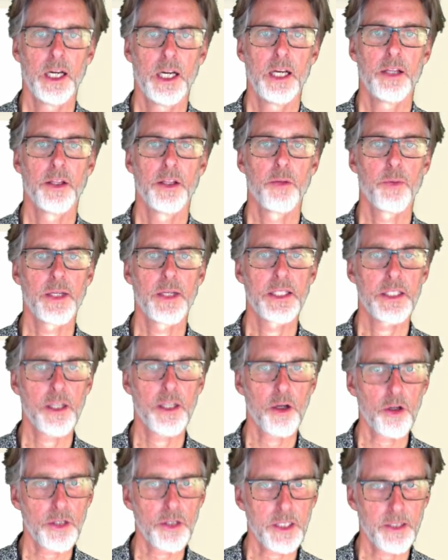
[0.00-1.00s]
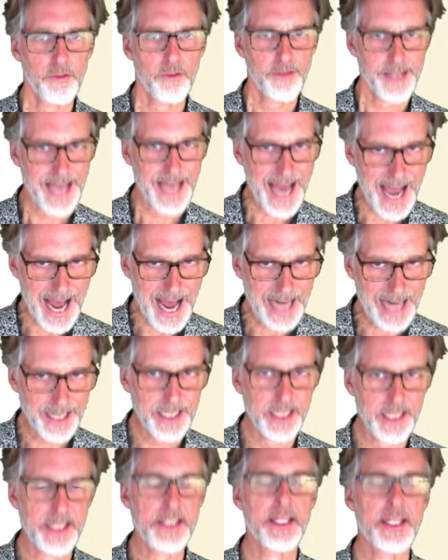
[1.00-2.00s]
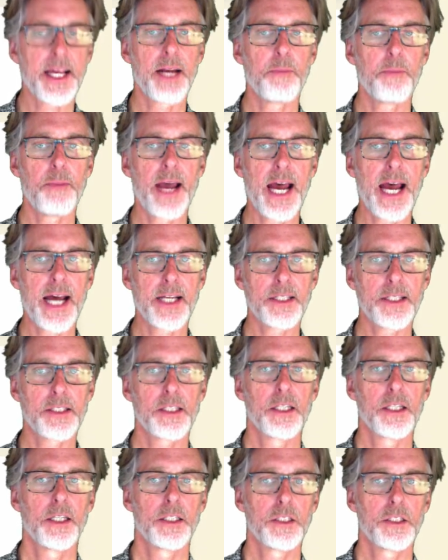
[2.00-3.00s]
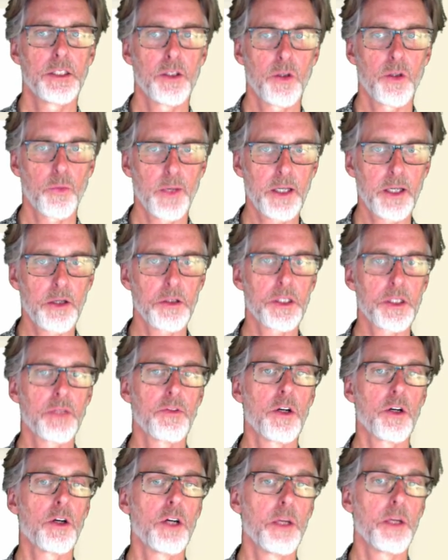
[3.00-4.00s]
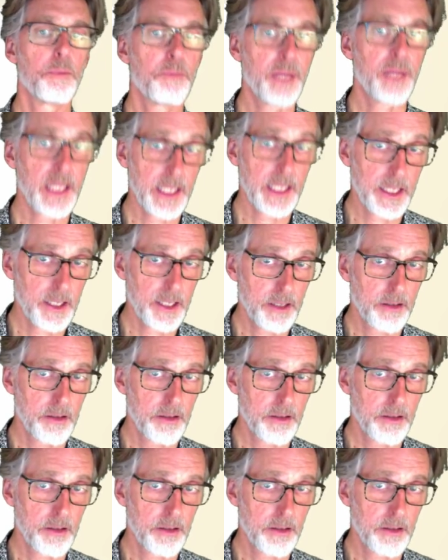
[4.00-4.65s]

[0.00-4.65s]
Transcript: The result of that is then passed to the recursive call on B.